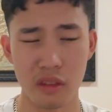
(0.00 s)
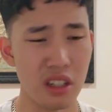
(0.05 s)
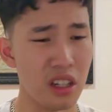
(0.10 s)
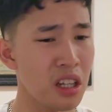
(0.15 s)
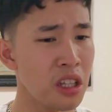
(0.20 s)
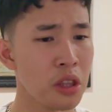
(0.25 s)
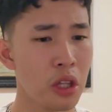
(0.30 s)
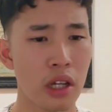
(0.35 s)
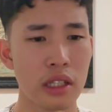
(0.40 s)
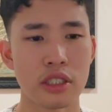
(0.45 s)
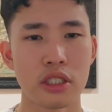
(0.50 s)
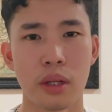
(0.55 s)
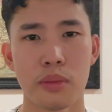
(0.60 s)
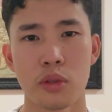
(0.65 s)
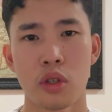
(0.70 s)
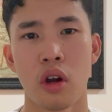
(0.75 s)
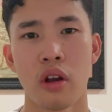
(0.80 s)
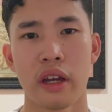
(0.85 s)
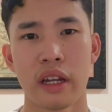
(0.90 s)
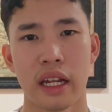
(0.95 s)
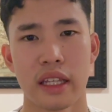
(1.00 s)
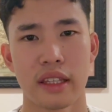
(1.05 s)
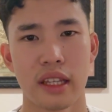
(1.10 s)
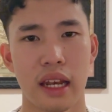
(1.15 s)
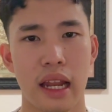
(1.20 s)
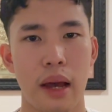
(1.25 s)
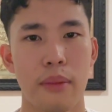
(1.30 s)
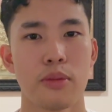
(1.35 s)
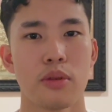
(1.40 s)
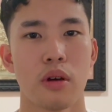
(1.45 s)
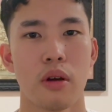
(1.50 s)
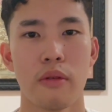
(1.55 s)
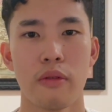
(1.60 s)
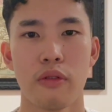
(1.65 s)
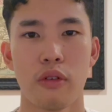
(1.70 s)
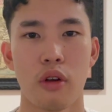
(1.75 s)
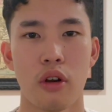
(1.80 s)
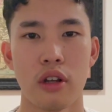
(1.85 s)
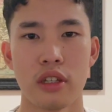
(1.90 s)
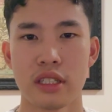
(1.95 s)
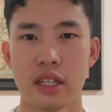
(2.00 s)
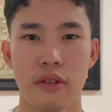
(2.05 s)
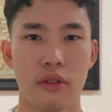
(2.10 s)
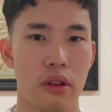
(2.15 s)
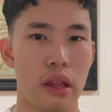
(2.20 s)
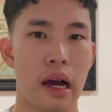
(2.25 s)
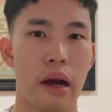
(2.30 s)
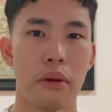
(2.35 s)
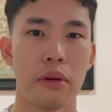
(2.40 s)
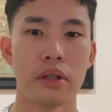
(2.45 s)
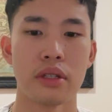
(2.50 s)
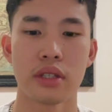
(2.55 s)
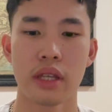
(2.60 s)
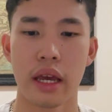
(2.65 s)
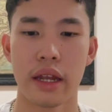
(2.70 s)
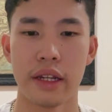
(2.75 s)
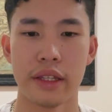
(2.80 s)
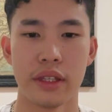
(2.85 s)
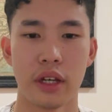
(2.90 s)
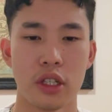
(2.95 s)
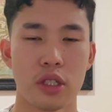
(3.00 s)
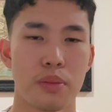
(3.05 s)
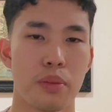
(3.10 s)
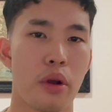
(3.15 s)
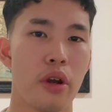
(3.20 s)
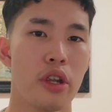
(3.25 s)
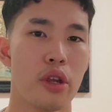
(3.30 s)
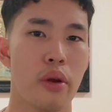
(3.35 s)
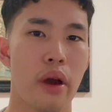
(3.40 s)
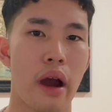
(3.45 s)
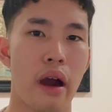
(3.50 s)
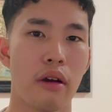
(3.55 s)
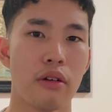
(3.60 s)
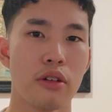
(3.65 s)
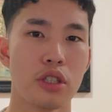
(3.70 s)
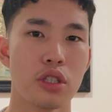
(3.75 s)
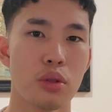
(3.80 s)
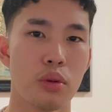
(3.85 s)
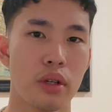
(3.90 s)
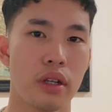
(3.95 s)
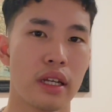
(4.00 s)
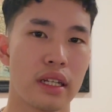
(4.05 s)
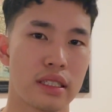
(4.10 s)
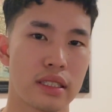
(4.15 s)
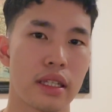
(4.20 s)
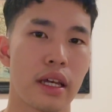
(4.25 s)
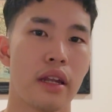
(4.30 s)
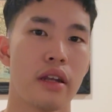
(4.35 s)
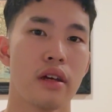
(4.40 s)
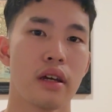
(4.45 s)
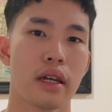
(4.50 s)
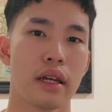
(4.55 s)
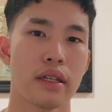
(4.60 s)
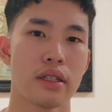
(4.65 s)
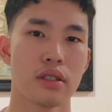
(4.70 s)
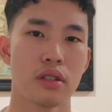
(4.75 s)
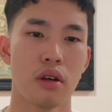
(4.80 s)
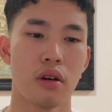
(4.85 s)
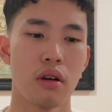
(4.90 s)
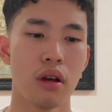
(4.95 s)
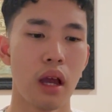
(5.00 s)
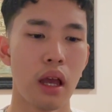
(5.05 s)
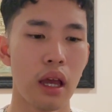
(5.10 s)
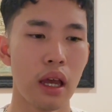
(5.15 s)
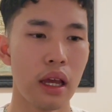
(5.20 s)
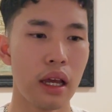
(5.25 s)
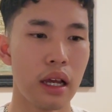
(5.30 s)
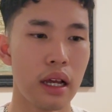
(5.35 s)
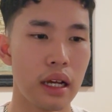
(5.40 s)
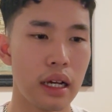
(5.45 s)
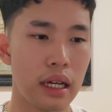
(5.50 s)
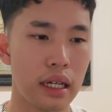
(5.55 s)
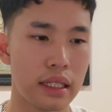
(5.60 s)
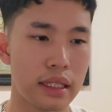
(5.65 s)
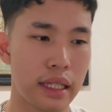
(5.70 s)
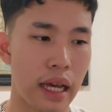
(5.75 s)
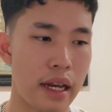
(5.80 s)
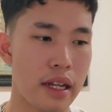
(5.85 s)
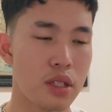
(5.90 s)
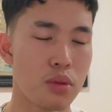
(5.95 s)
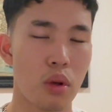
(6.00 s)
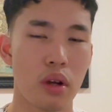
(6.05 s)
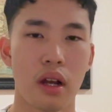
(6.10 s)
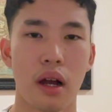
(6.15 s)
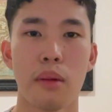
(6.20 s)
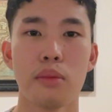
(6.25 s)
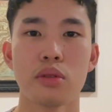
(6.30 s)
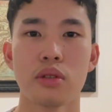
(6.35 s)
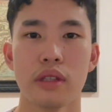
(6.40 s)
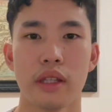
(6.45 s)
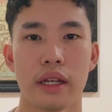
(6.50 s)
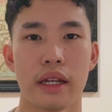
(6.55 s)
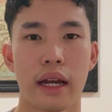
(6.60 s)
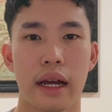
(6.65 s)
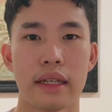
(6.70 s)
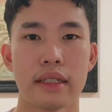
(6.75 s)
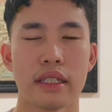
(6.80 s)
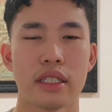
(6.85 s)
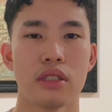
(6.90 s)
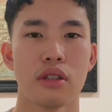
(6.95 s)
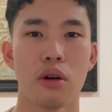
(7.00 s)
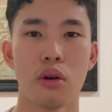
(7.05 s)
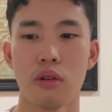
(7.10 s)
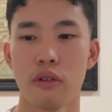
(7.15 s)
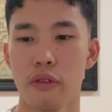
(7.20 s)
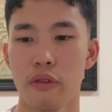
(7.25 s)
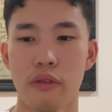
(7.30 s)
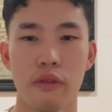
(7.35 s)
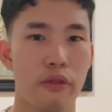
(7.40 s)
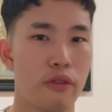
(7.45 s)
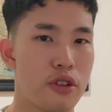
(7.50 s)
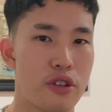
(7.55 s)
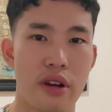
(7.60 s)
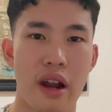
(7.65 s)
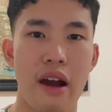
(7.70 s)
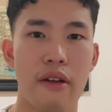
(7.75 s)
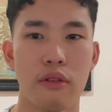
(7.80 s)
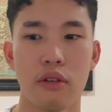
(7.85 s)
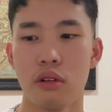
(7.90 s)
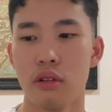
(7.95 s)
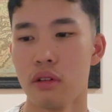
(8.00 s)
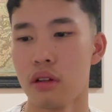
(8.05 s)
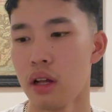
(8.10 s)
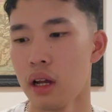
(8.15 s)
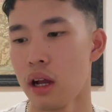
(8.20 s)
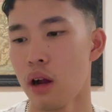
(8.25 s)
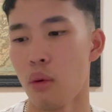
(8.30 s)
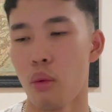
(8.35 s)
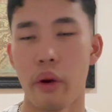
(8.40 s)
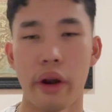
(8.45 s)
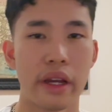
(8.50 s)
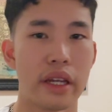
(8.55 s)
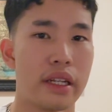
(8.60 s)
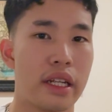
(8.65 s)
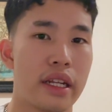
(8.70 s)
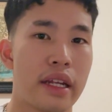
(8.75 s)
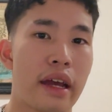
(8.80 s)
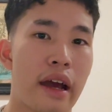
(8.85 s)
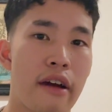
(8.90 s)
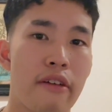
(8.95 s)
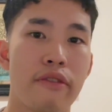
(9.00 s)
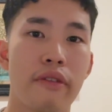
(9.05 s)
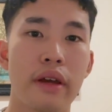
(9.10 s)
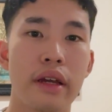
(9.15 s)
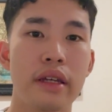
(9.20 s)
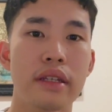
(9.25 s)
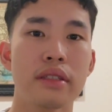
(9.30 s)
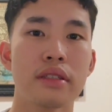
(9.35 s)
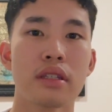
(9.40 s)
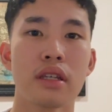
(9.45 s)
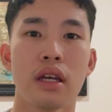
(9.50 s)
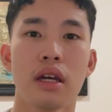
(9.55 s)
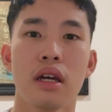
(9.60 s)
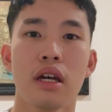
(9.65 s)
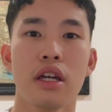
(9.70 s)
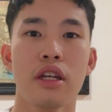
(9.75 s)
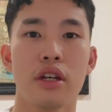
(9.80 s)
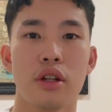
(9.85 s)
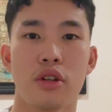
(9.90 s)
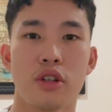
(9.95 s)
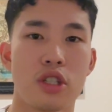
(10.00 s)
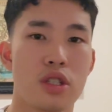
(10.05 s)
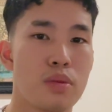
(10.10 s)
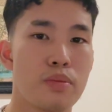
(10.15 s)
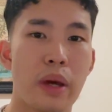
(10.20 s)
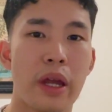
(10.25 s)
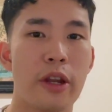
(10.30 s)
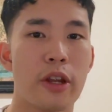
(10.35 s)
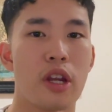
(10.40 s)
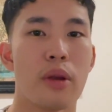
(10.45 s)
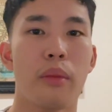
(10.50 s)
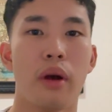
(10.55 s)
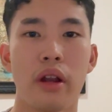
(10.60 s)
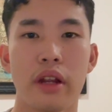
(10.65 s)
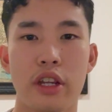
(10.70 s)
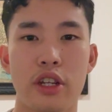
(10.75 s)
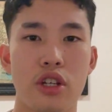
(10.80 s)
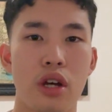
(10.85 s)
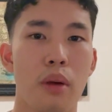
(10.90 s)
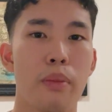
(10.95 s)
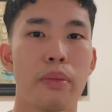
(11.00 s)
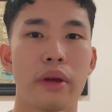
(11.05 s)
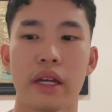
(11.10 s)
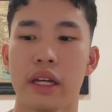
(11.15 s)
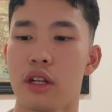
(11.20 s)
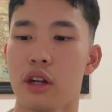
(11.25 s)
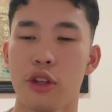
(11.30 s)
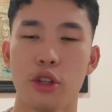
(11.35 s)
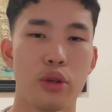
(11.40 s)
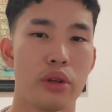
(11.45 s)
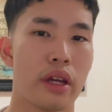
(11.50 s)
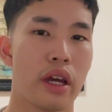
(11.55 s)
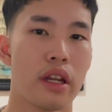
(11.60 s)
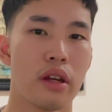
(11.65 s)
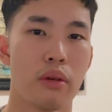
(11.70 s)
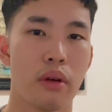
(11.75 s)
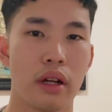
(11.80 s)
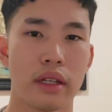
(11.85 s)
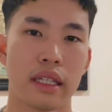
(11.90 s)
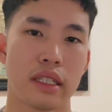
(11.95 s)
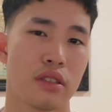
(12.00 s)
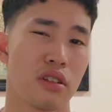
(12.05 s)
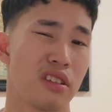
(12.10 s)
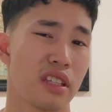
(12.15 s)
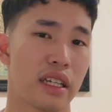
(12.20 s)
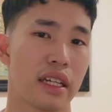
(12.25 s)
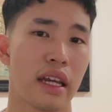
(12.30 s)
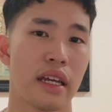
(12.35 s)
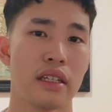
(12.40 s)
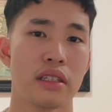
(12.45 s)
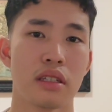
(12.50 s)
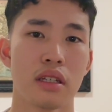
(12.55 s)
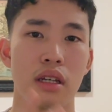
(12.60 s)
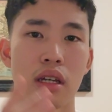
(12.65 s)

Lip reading: Non-stop talking at the laptop for several hours, and it does burn you out to an extent. Okay, so that is what comes with it, guys. It's not all travel, working in cafes, just spending your money shopping and not doing any work. That's not the case.